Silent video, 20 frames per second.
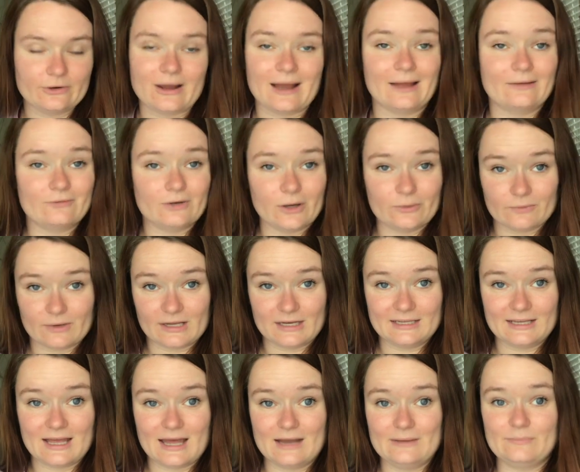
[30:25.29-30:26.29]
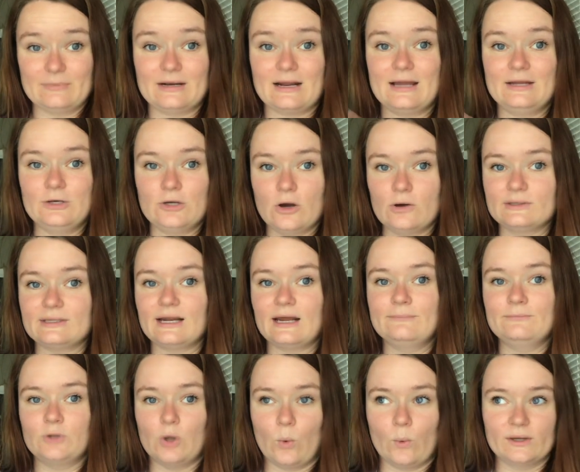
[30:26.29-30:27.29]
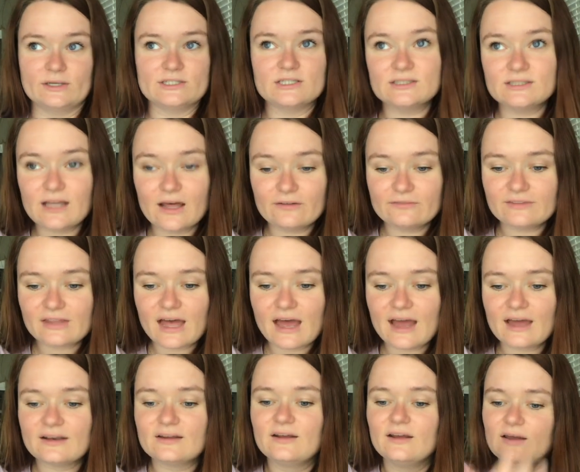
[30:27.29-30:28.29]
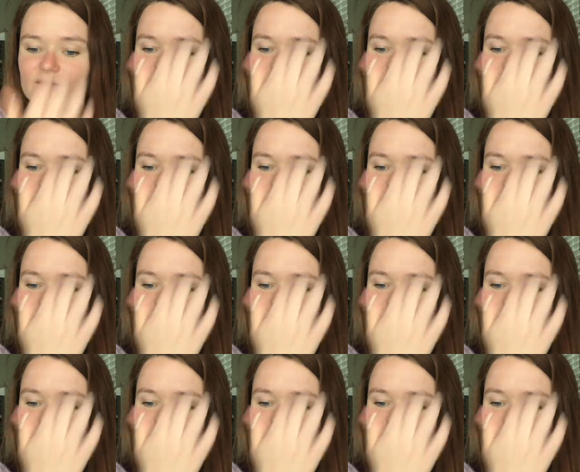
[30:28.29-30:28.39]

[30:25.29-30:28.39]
I have not read it yet, but I know that I'm going to love that